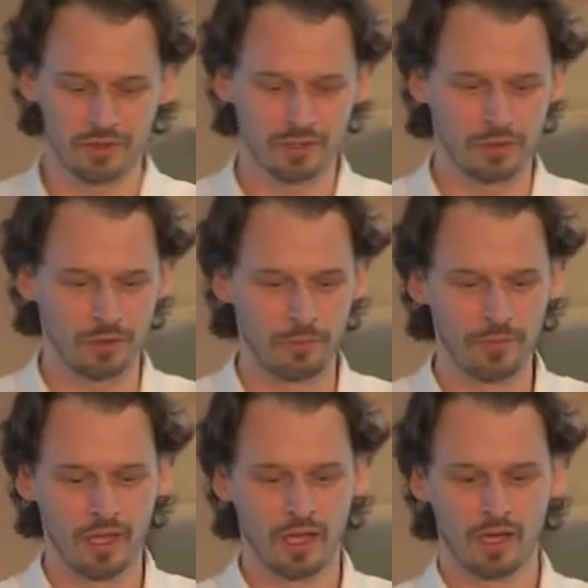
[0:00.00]
So
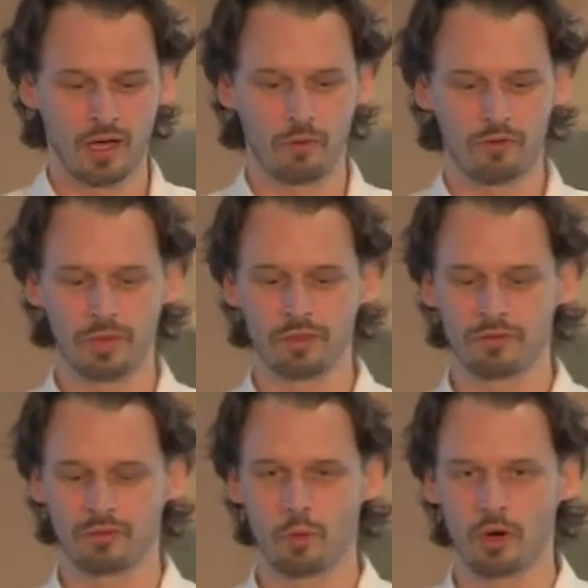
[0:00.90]
we have
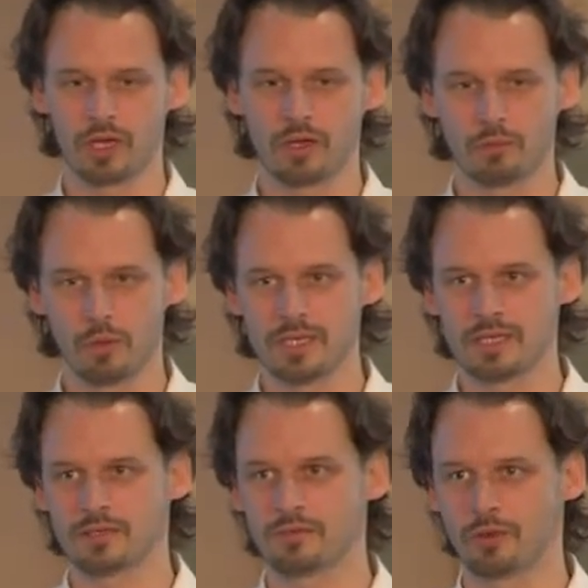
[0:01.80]
been working on
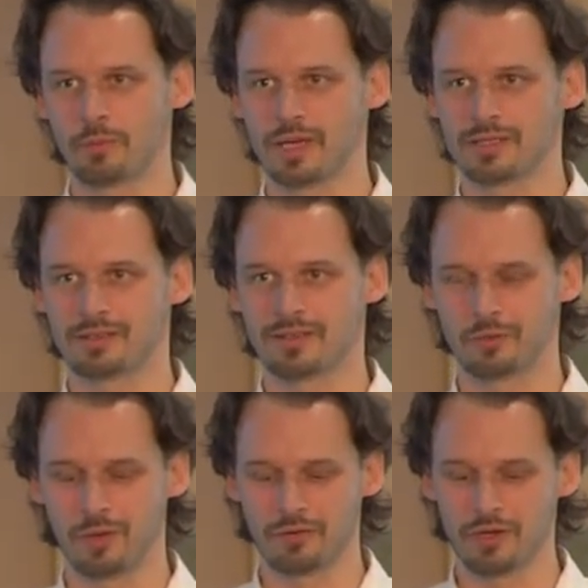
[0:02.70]
MobiSense for the past
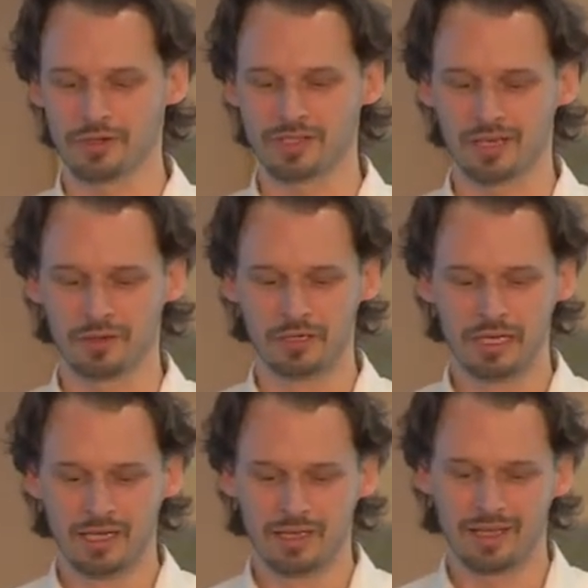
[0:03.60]
12 years now,
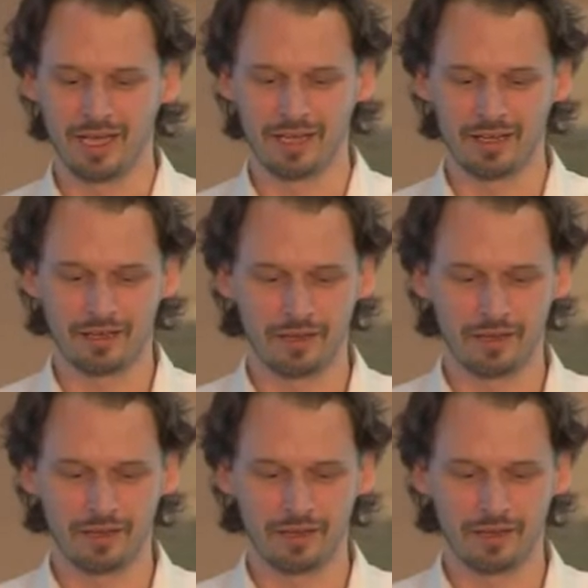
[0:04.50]
and